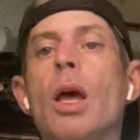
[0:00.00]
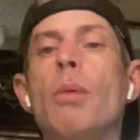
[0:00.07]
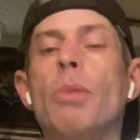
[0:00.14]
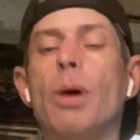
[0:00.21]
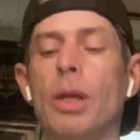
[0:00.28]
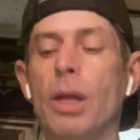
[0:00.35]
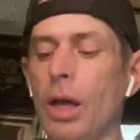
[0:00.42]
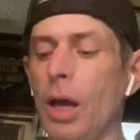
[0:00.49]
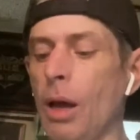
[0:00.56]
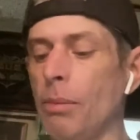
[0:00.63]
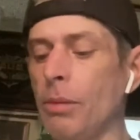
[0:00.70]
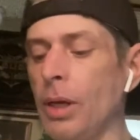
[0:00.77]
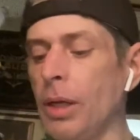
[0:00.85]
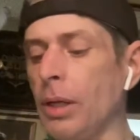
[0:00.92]
But
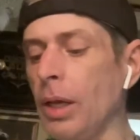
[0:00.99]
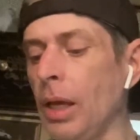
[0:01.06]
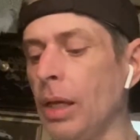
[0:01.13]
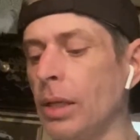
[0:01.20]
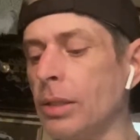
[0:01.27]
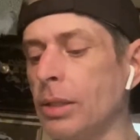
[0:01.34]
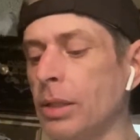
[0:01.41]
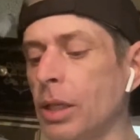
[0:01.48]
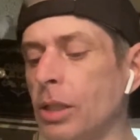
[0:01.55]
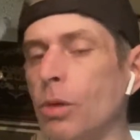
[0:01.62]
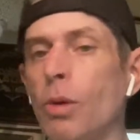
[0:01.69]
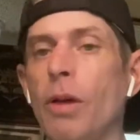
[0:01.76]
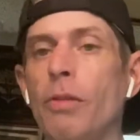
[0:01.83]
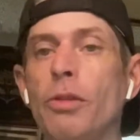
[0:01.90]
um, it, it's, it's a
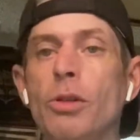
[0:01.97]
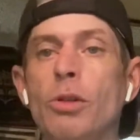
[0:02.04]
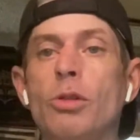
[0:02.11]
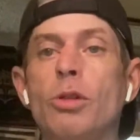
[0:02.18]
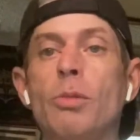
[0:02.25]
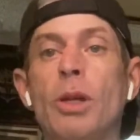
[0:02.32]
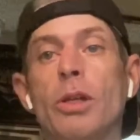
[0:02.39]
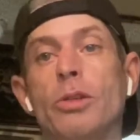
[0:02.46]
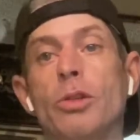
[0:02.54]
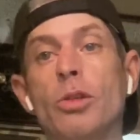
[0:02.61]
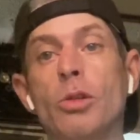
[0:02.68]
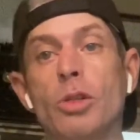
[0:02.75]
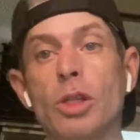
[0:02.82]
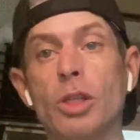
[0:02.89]
way for you to be
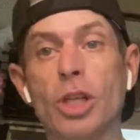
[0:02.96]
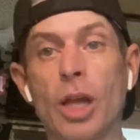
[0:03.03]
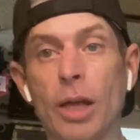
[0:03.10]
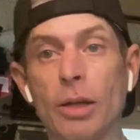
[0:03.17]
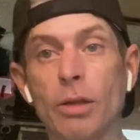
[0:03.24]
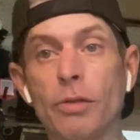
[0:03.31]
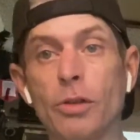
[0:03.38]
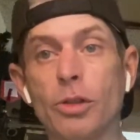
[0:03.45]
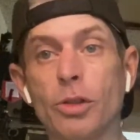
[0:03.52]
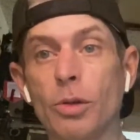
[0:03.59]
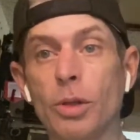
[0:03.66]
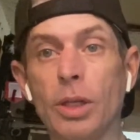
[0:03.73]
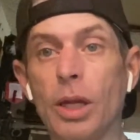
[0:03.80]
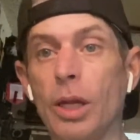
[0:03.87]
introduced to the channel if you're
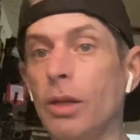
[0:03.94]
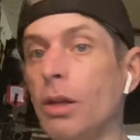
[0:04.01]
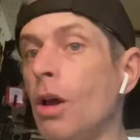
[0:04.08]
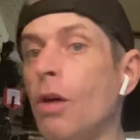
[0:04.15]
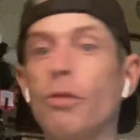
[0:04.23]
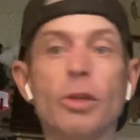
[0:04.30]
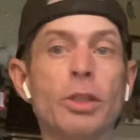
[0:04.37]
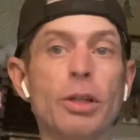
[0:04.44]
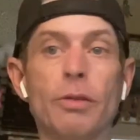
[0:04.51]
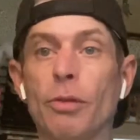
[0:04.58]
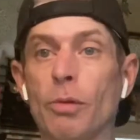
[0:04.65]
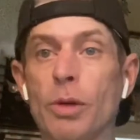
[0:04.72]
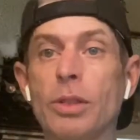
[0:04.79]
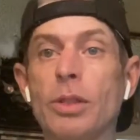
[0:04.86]
tuning in for
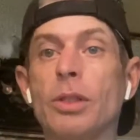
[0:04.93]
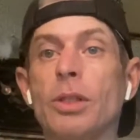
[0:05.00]
different reasons